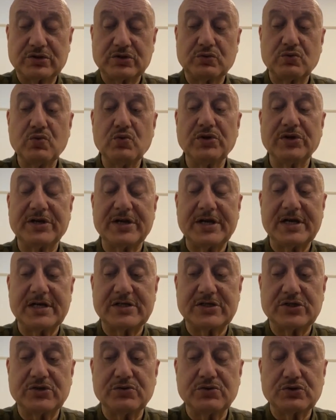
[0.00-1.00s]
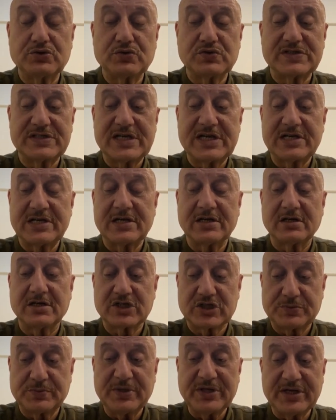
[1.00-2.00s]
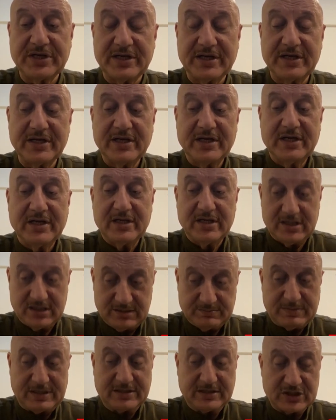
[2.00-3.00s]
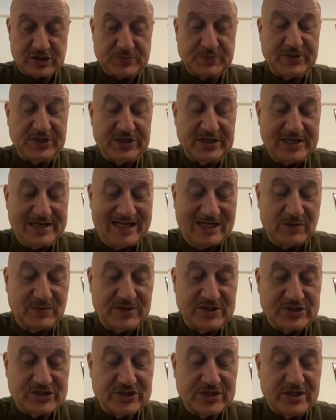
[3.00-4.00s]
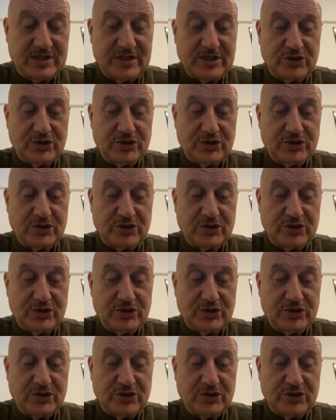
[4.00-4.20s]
school gate, she used to say it in Kashmiri in my Kashmiri language,